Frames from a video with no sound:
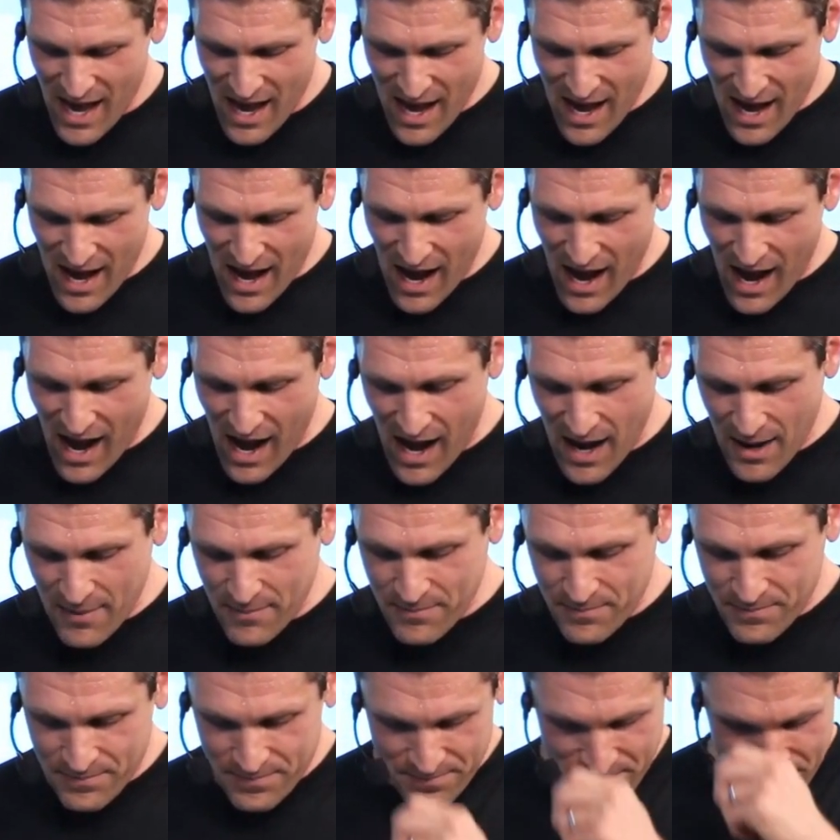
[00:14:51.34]

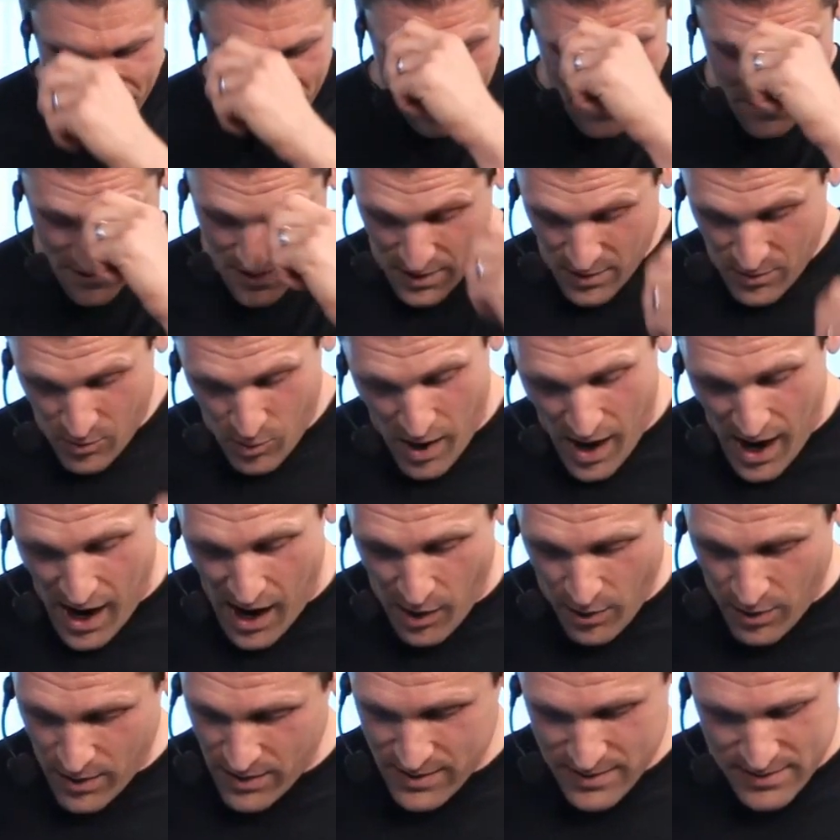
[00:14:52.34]

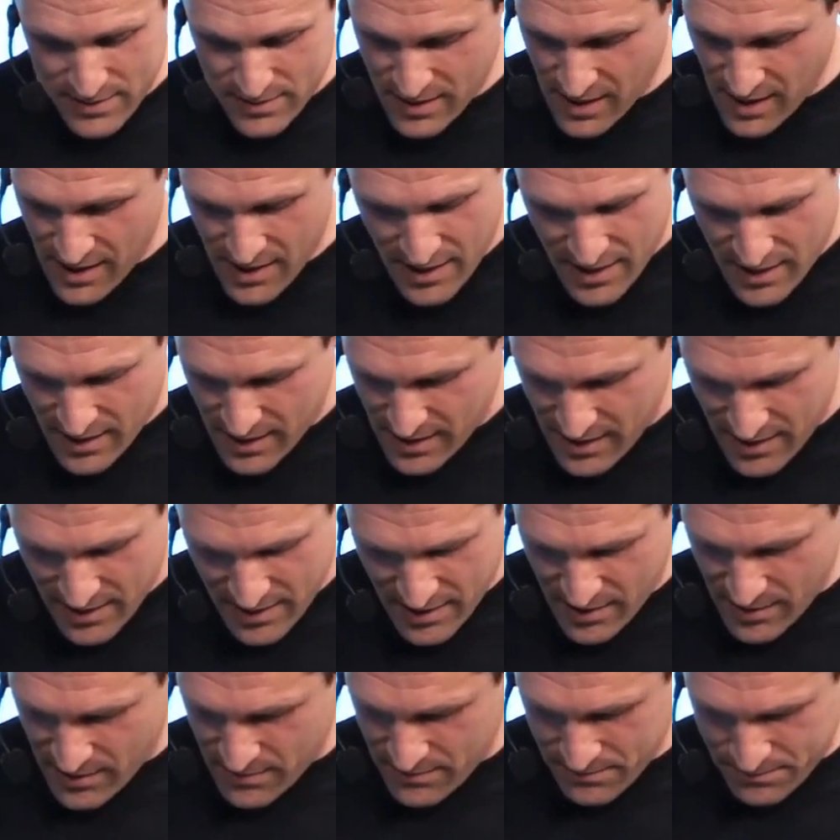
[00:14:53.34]
Wow.
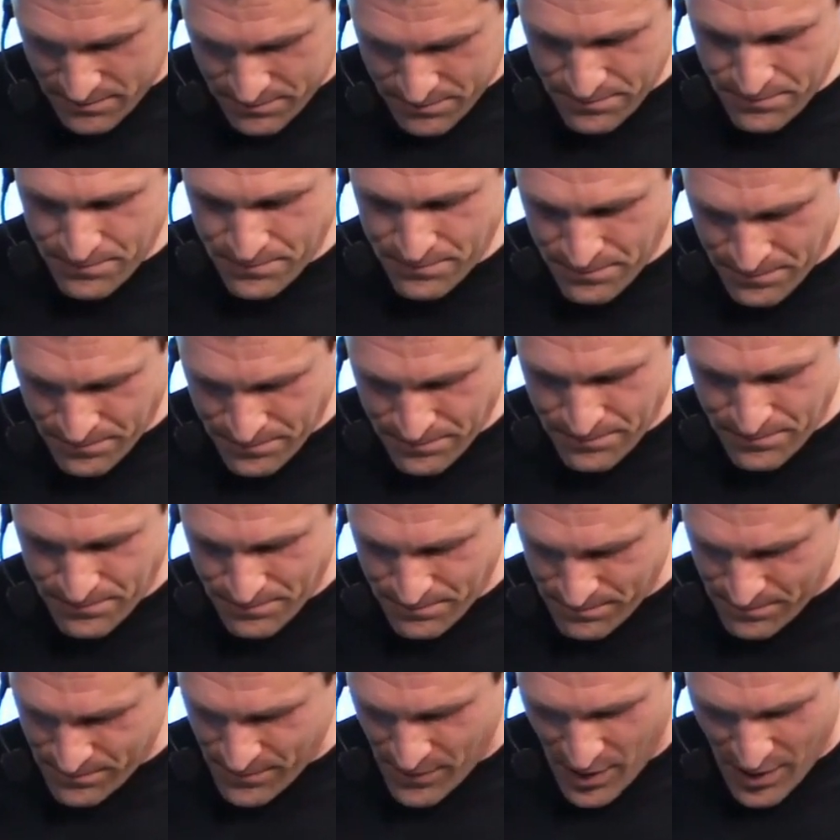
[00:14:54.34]

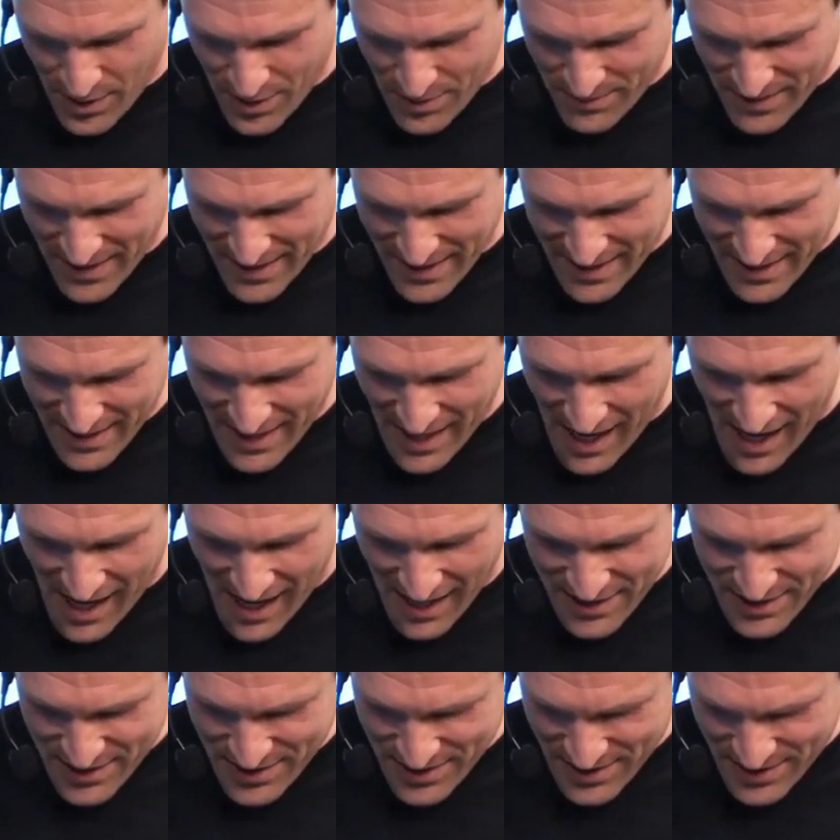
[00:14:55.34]
Oh my
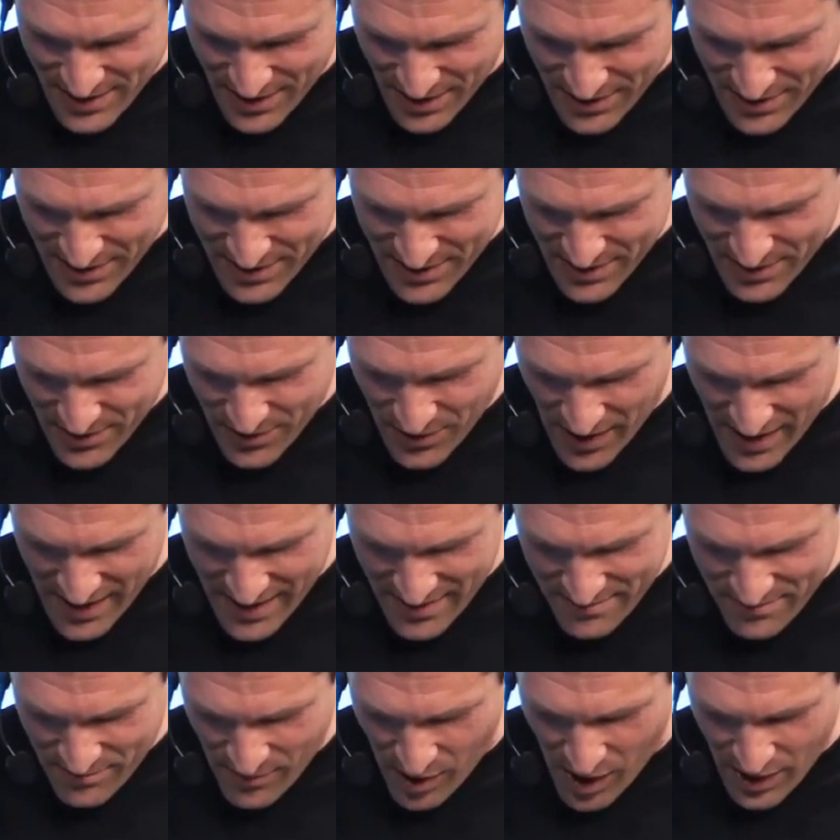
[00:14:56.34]
gosh, look at all these
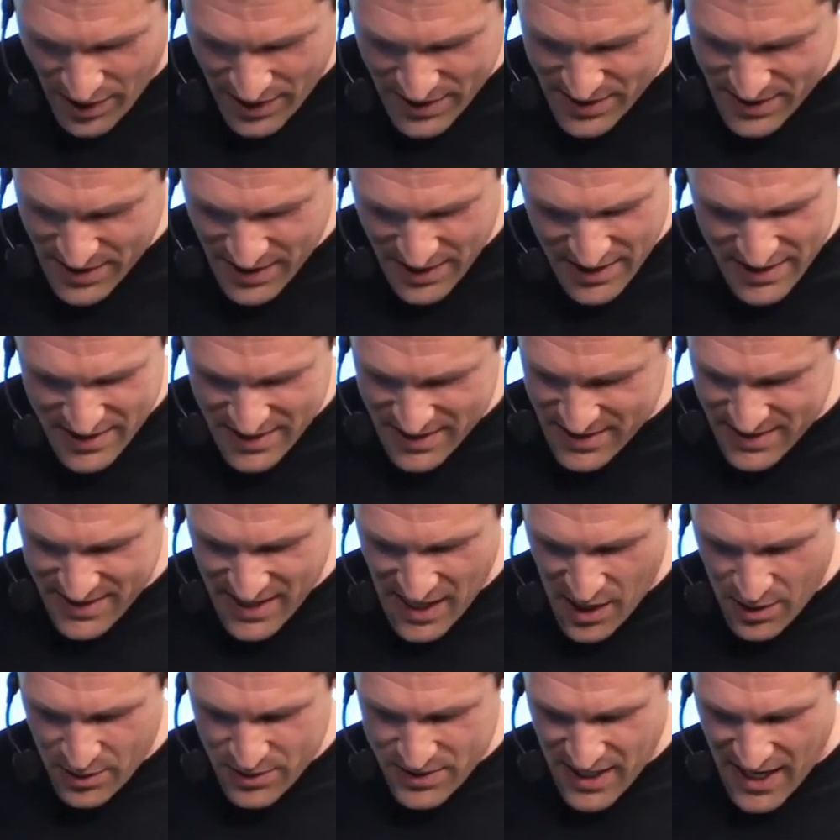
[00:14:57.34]
great. Molly says
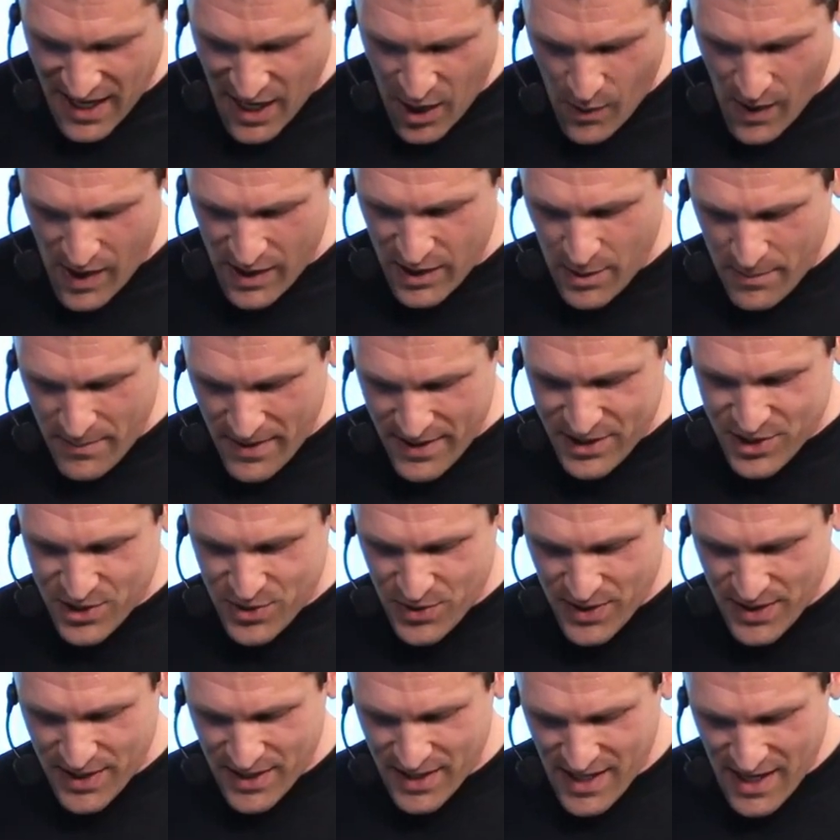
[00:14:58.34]
Del Deo
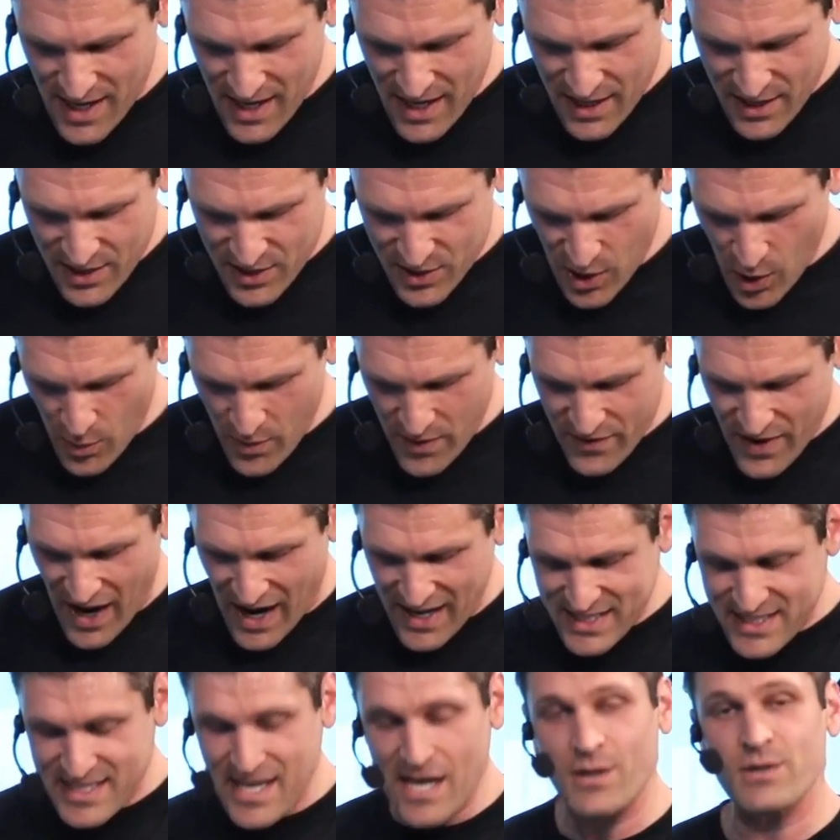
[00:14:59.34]
Elementary. So we've
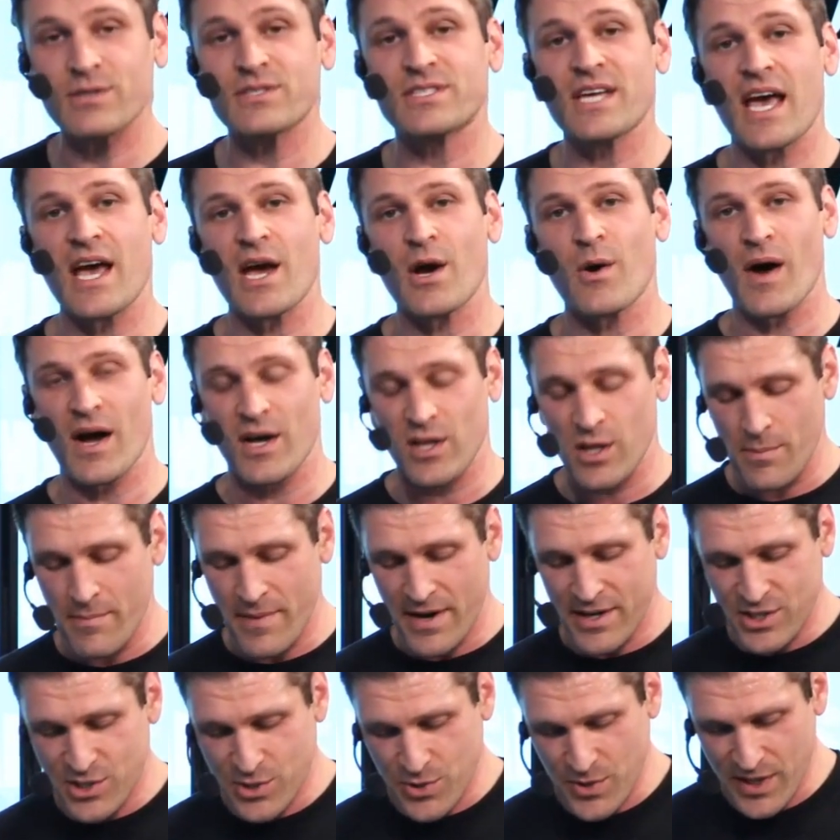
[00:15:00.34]
got Del Deo
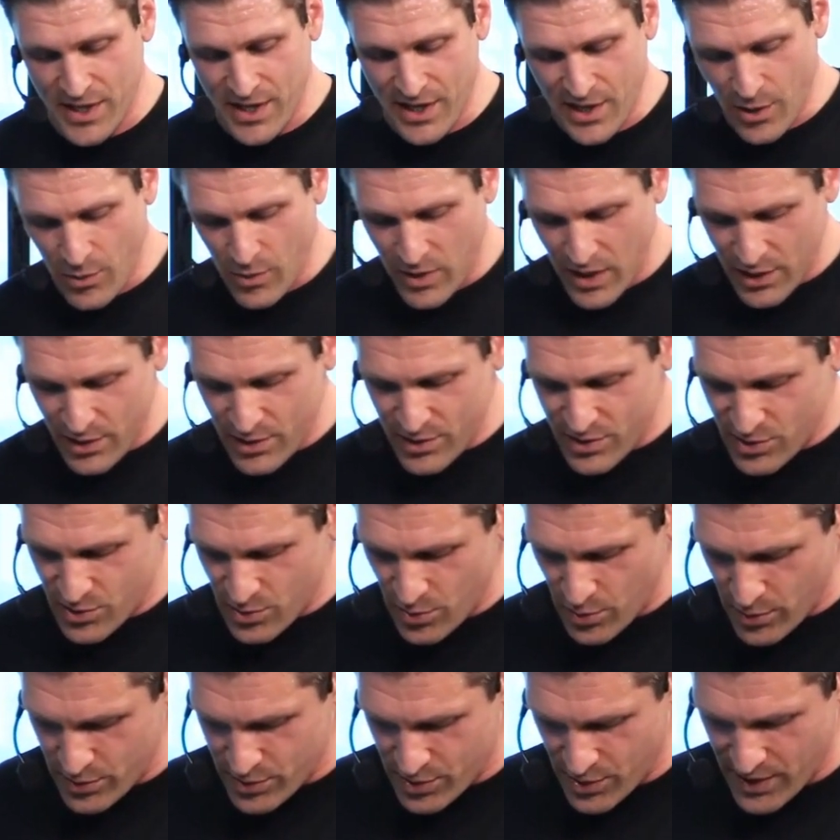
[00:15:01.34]
Elementary here. What other
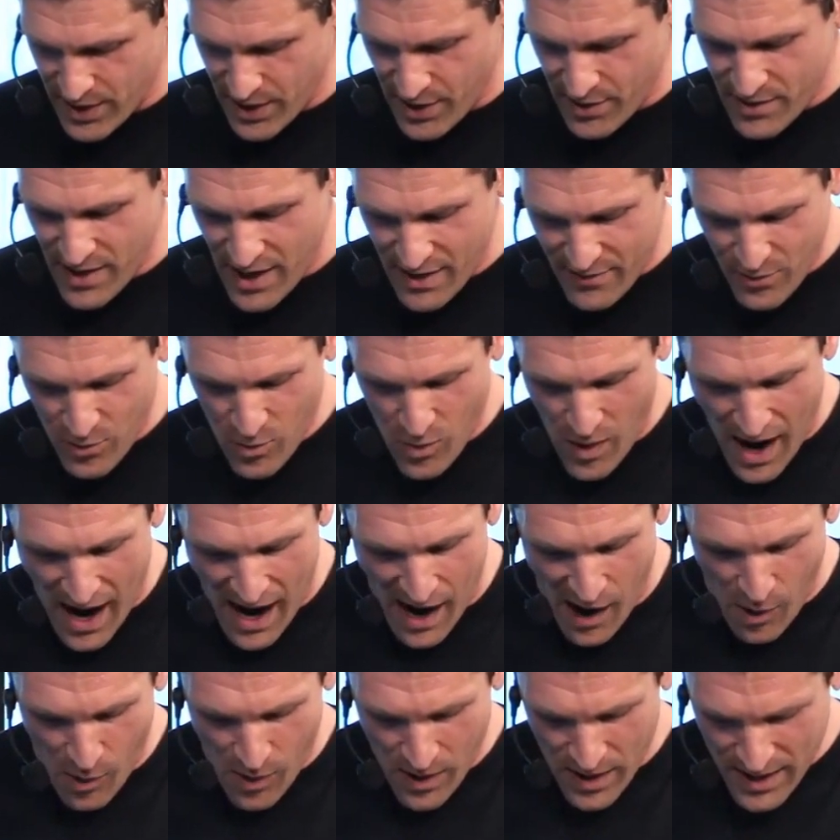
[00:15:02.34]
schools are here?
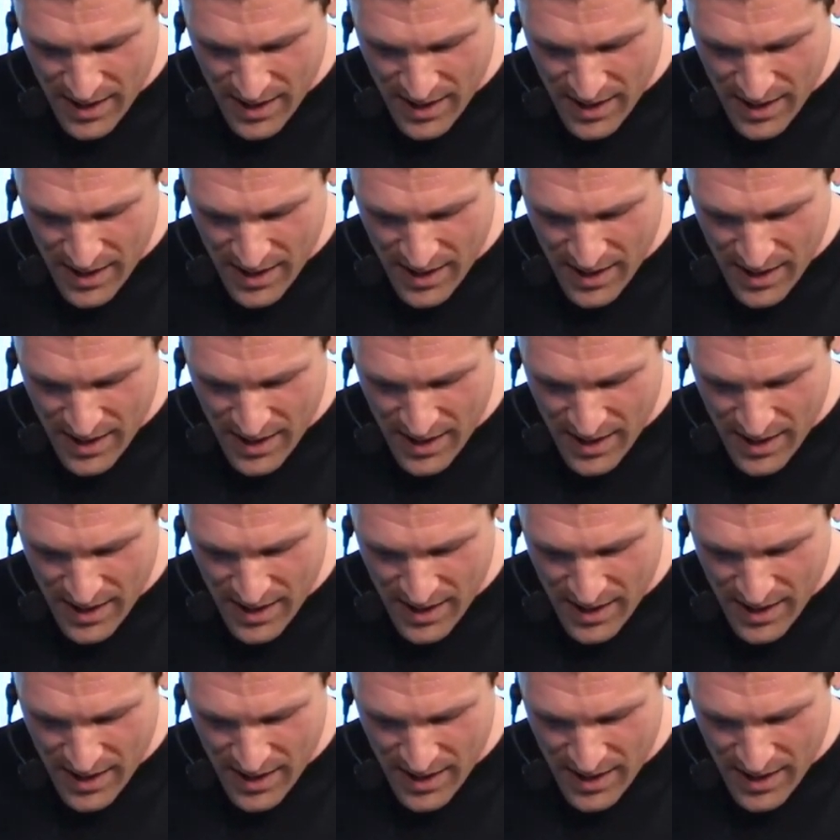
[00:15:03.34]
Wow.